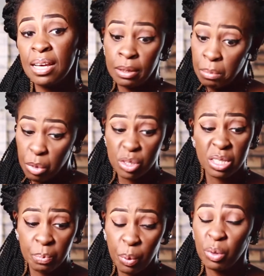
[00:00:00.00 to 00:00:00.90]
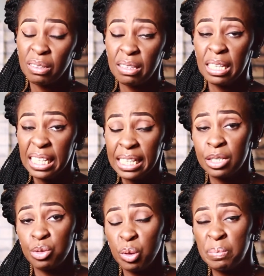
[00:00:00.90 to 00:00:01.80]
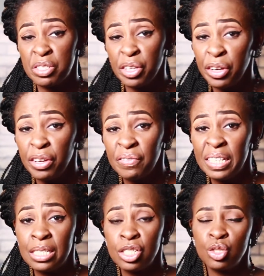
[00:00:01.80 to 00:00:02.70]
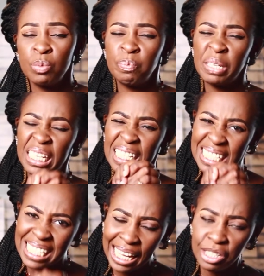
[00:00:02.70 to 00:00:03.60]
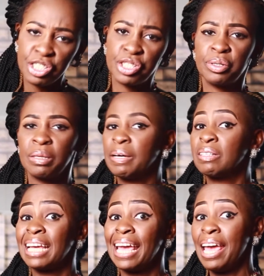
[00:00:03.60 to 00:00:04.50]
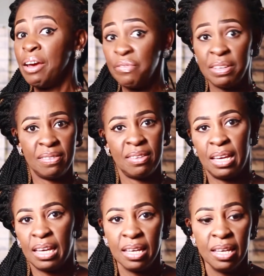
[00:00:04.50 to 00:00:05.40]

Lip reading: The most important thing here to observe is to be intentional about everything.